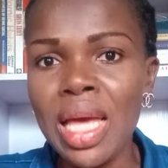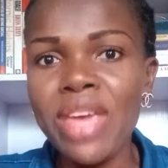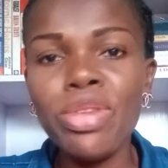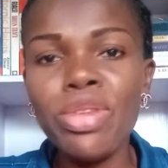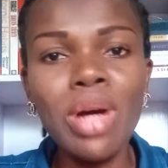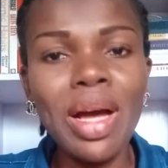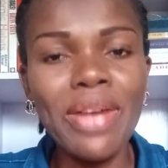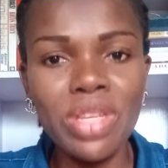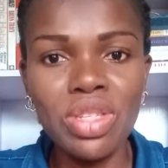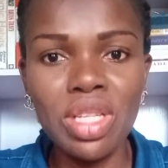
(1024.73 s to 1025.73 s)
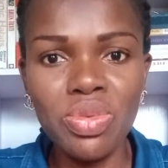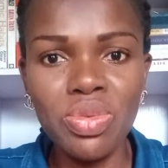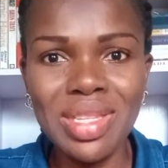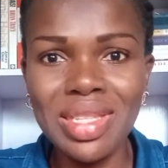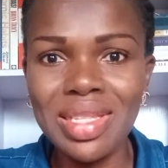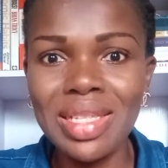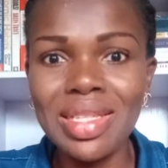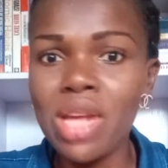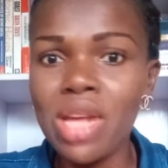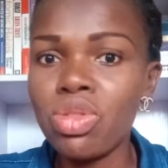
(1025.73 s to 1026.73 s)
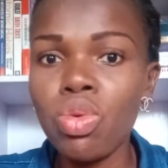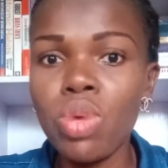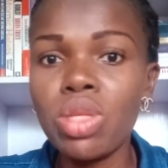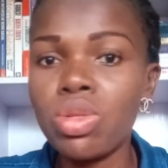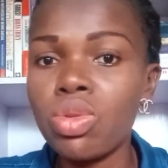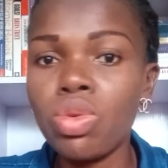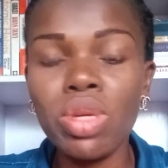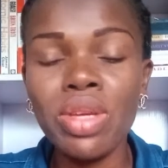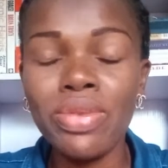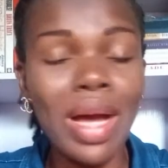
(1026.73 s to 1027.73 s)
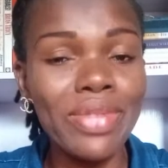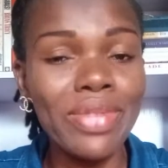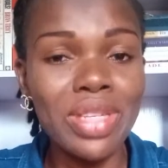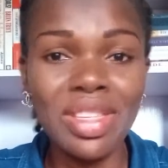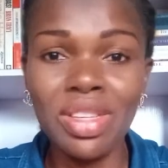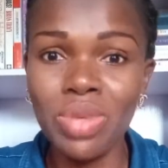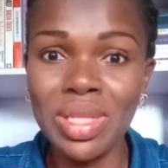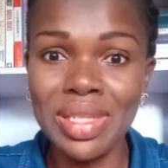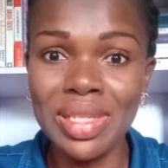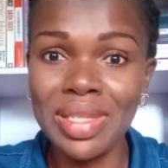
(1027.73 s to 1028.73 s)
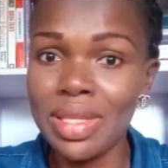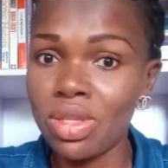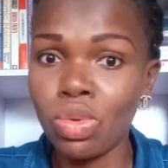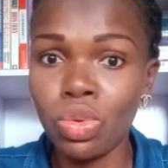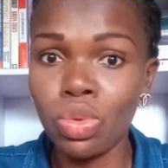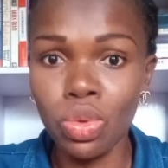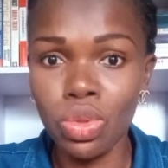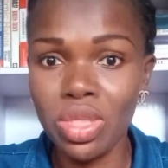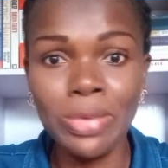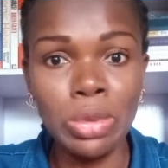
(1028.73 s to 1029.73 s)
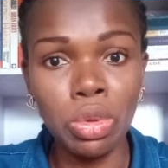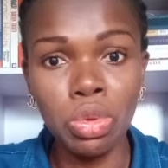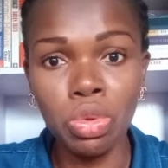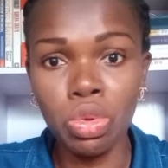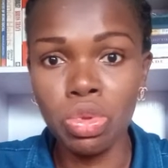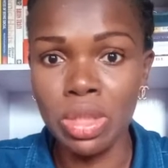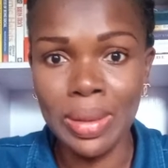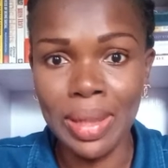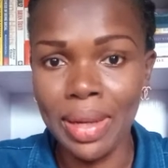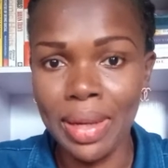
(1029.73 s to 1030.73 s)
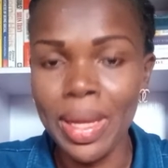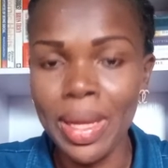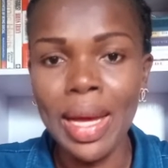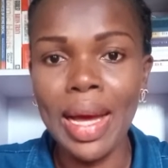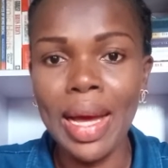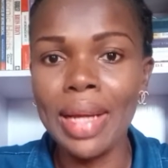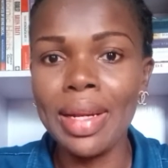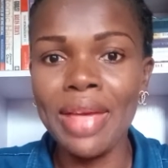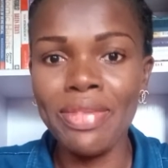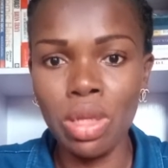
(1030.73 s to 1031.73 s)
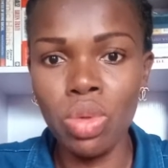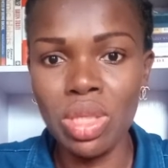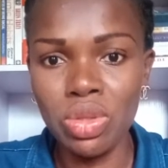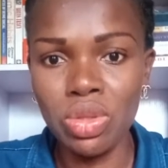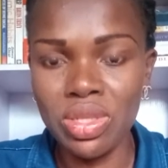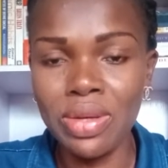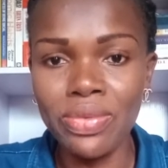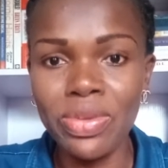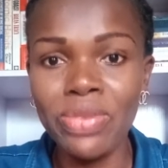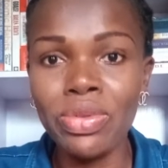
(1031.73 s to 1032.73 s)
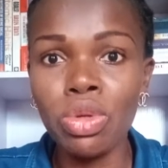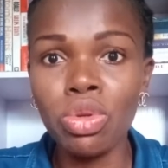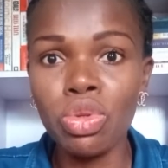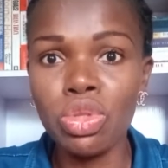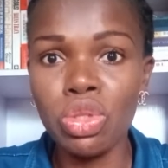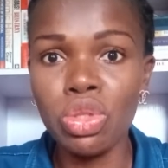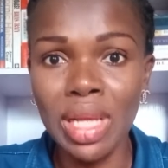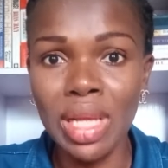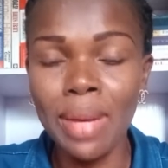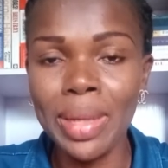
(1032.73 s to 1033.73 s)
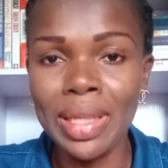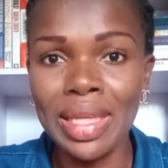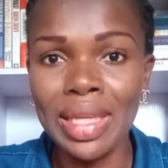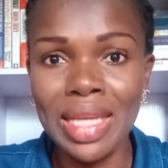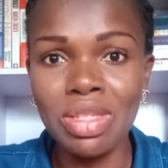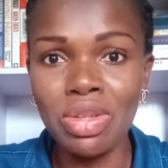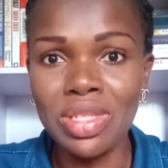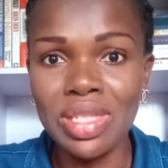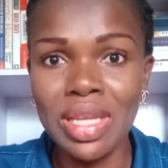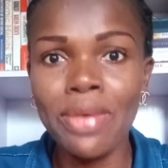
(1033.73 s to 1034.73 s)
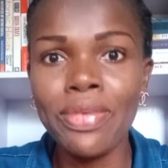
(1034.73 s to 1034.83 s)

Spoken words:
you don't have insulin resistance, there is no way to know if you have insulin resistance or not if you don't go to the lab and evaluate yourself, if you don't go to the lab and get yourself